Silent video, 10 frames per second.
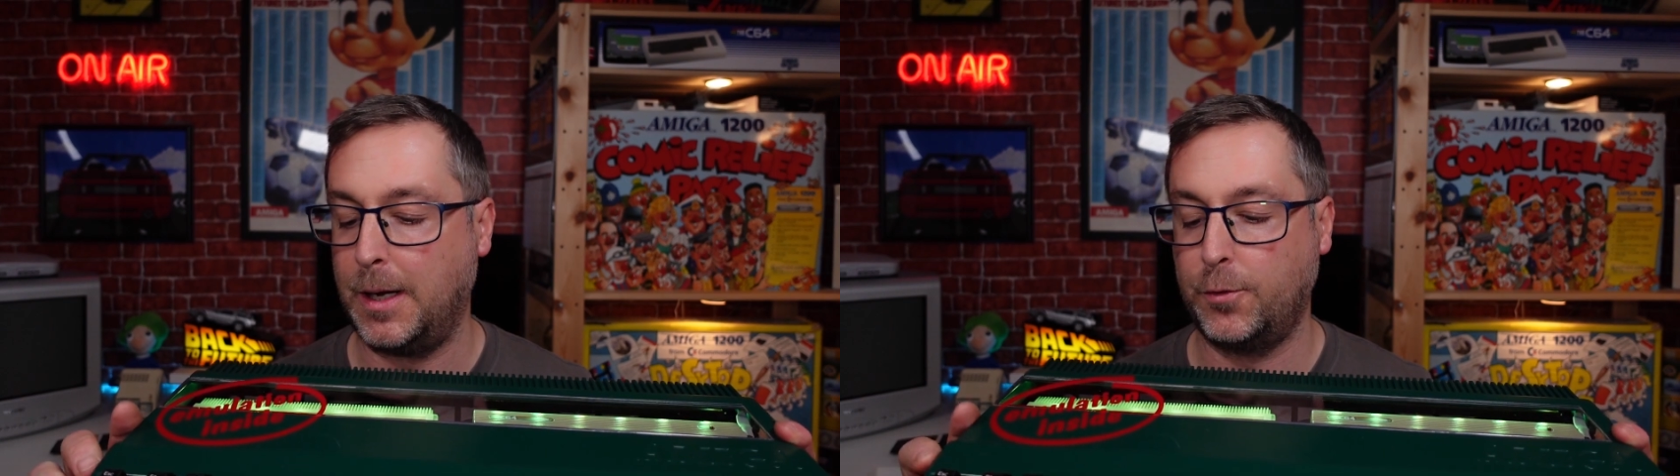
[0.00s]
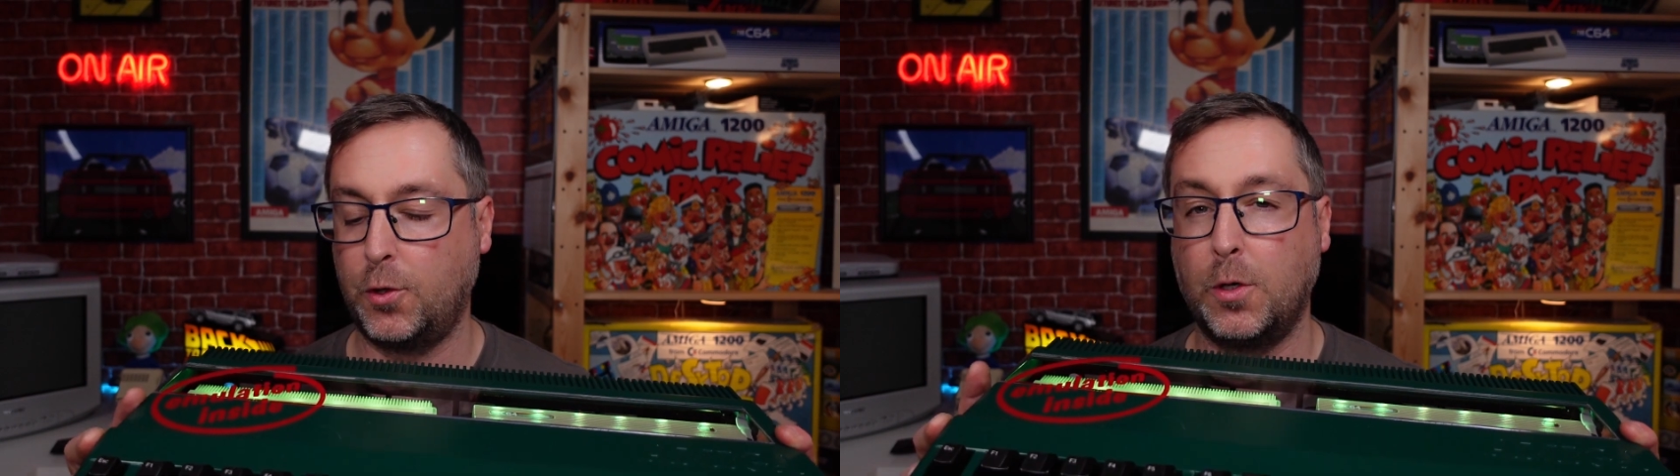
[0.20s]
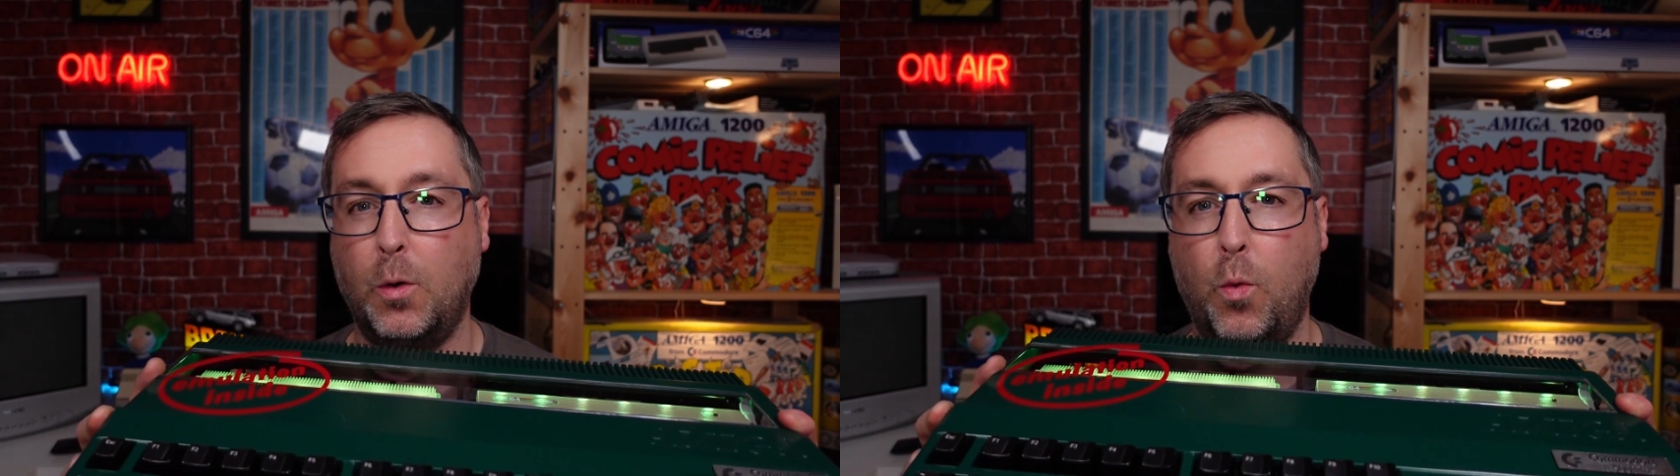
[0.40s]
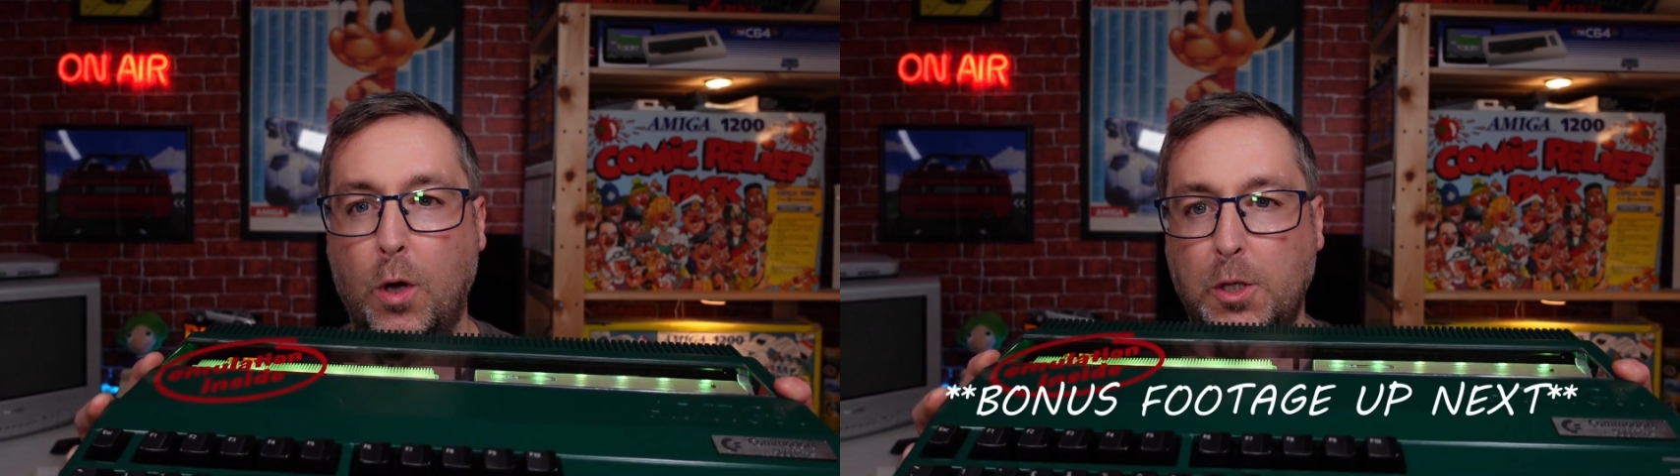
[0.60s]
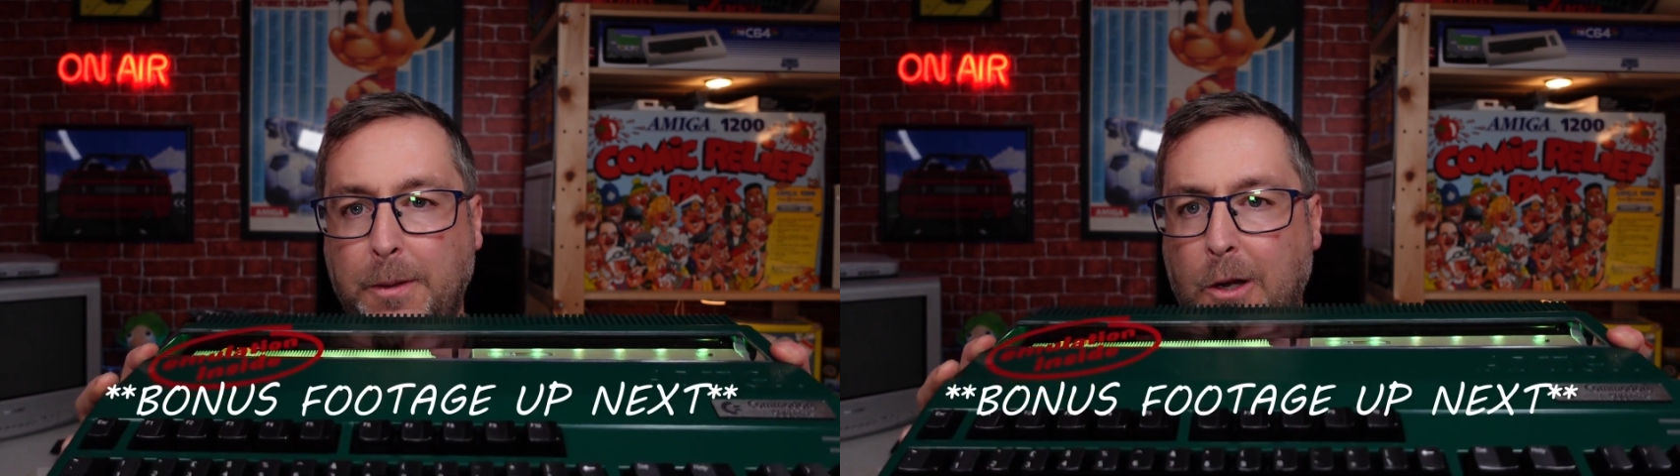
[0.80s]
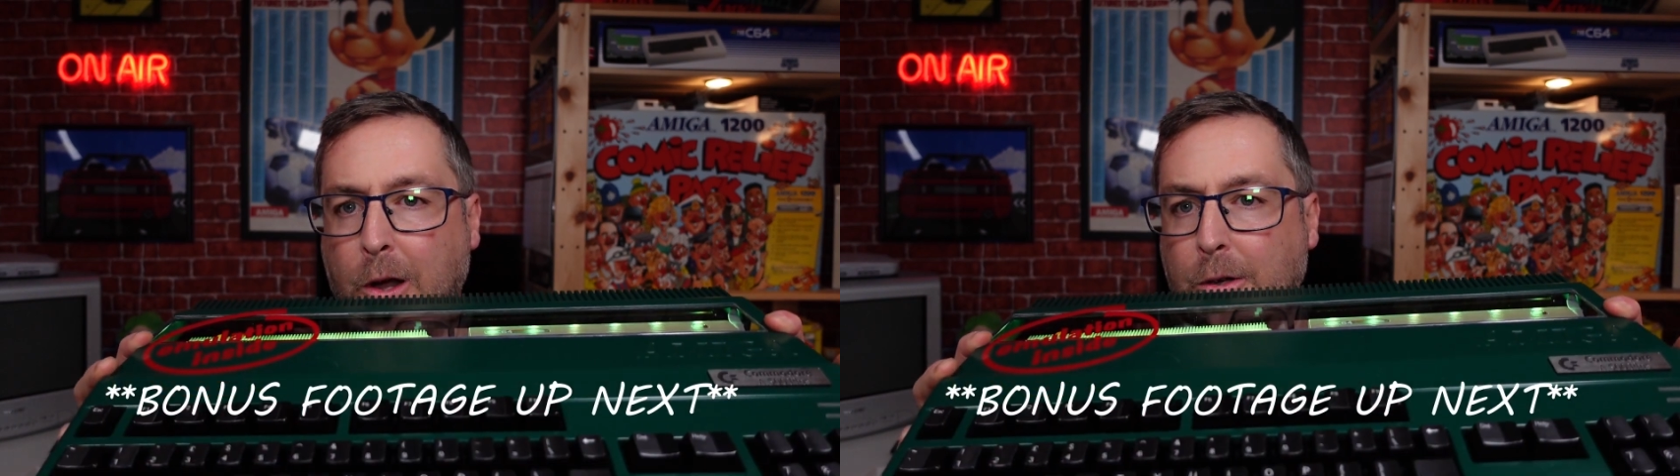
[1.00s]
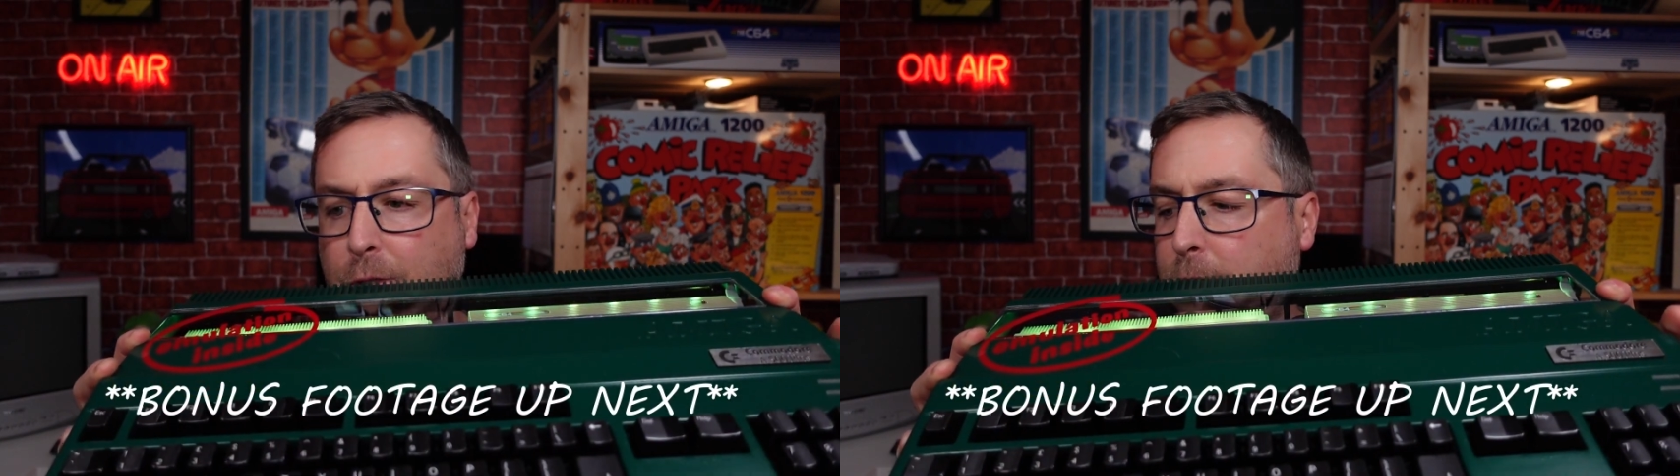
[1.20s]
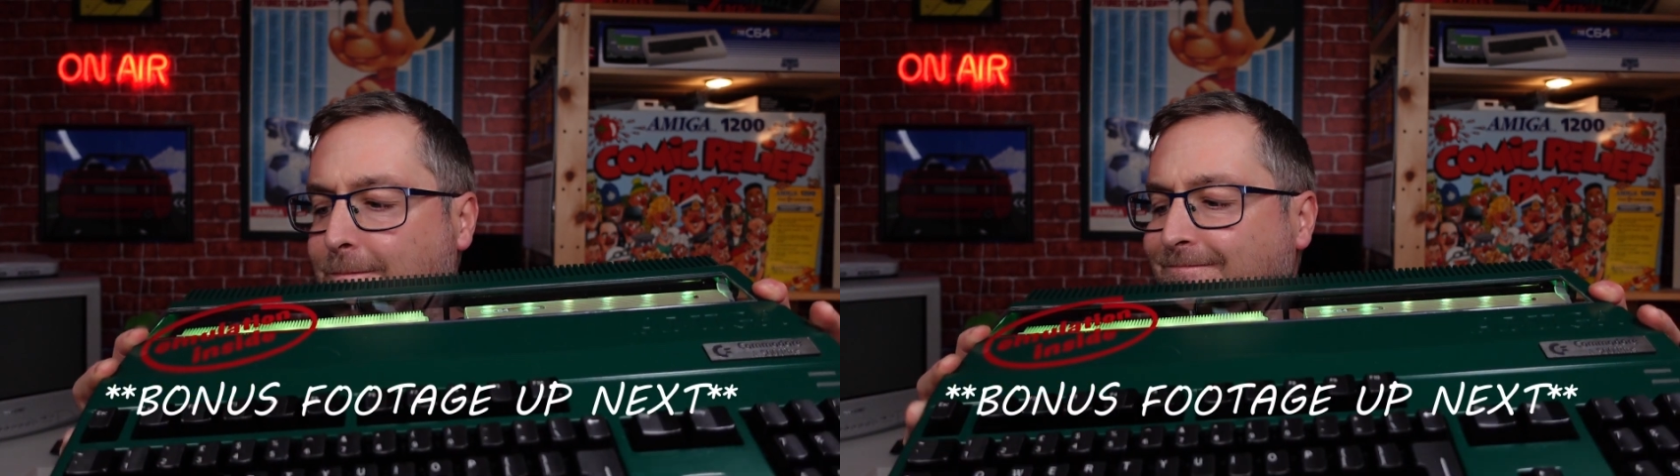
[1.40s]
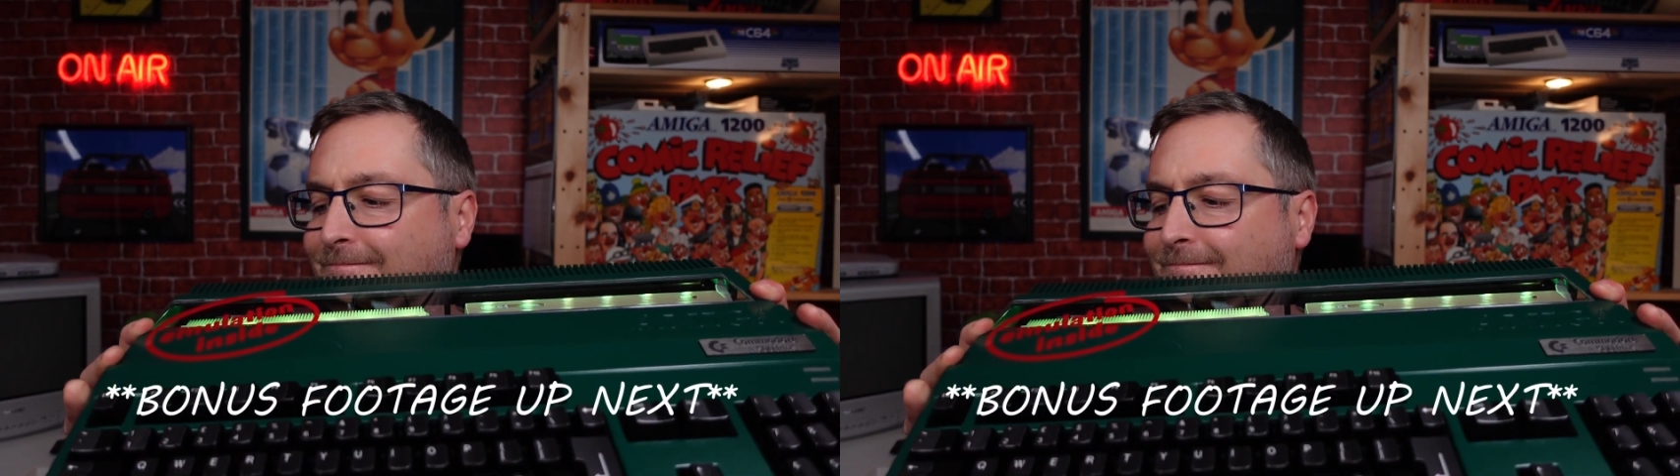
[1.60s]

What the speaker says: and I've just got to watch because